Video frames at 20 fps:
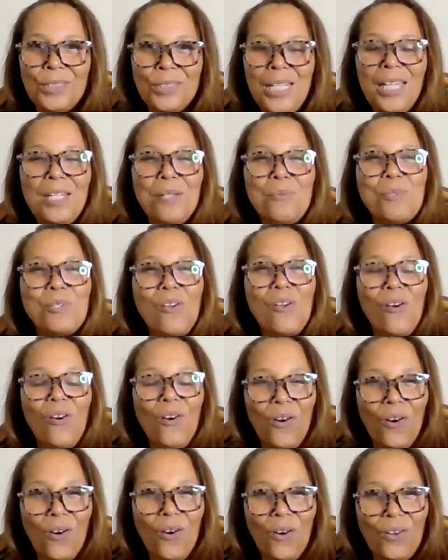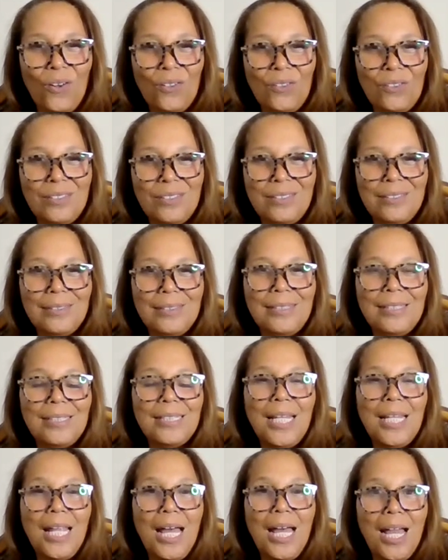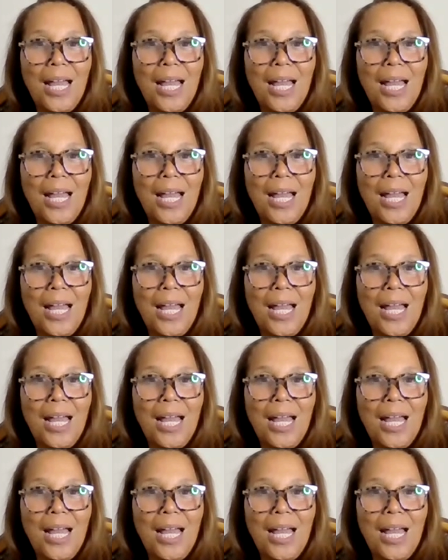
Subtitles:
And it was all a lie.